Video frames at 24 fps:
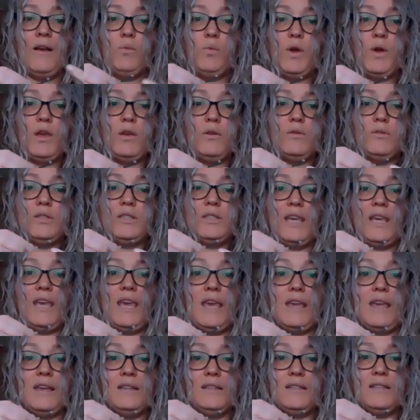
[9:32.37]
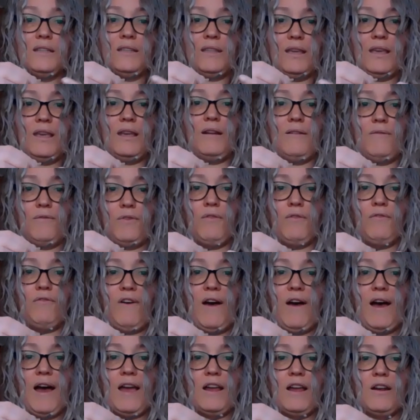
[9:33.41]
We used heat, the heat of the
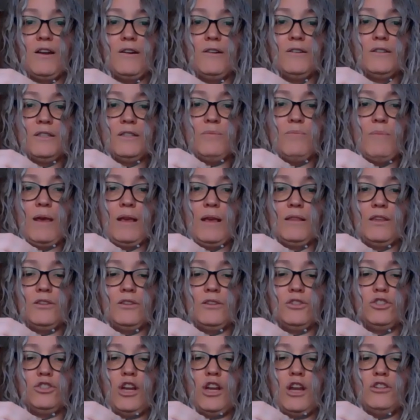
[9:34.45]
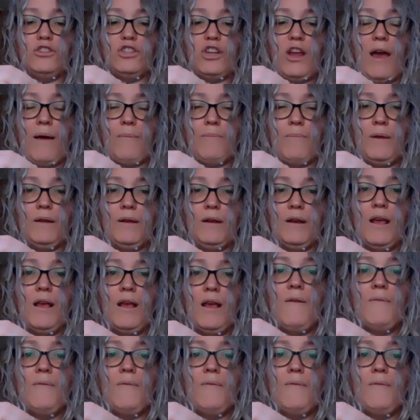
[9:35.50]
fire, to make this change happen.